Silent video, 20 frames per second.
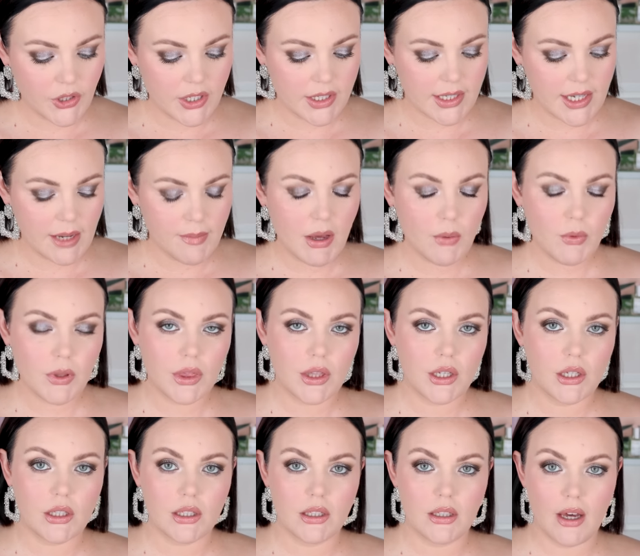This came out with
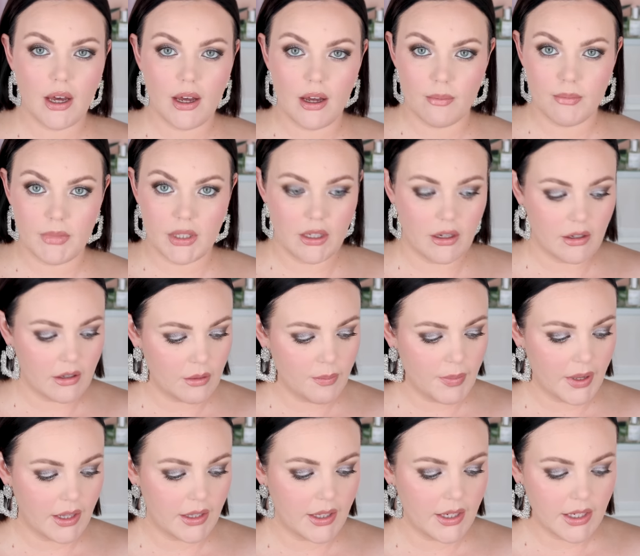the Yucca
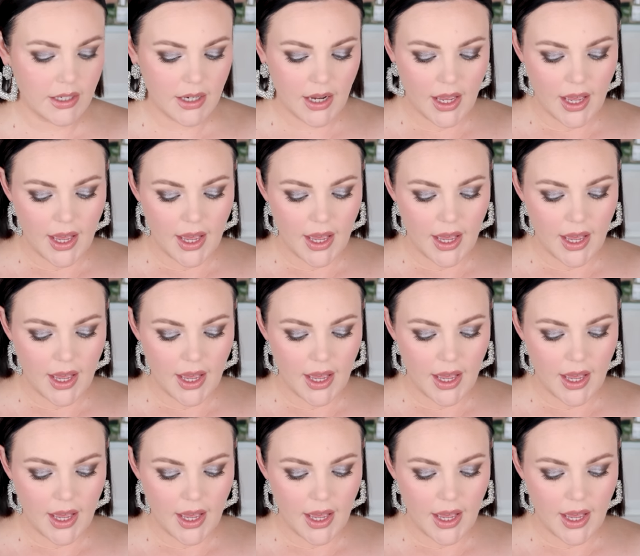palette.